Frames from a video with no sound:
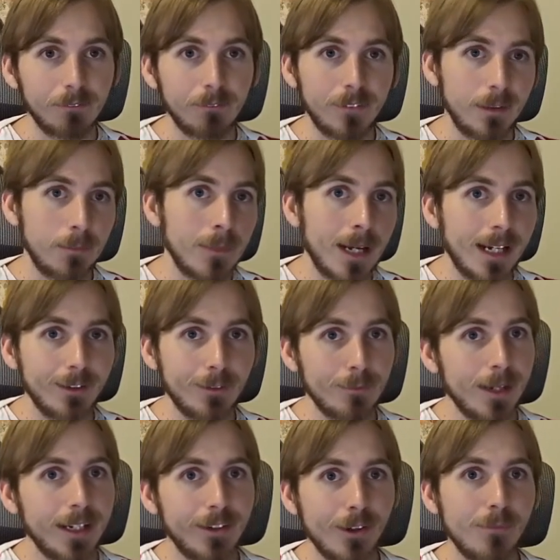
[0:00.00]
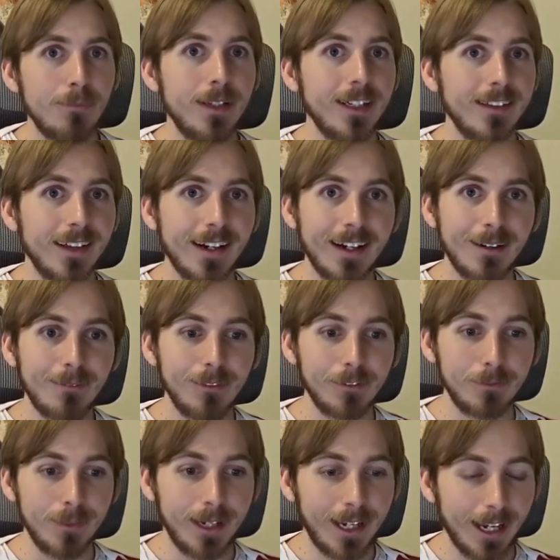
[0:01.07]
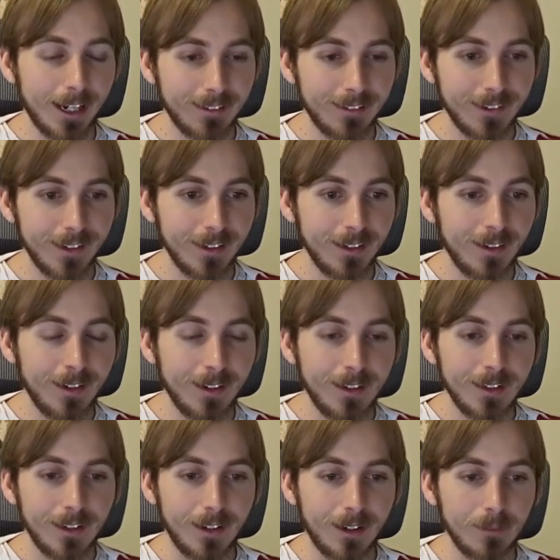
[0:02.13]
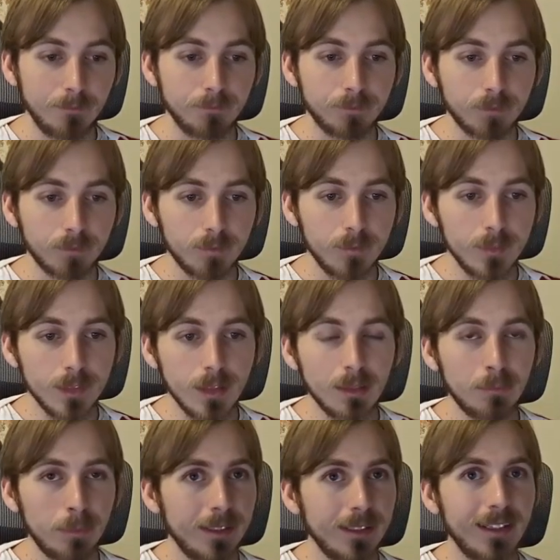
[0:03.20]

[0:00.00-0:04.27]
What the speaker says: You may or may not pick that up with my accent. But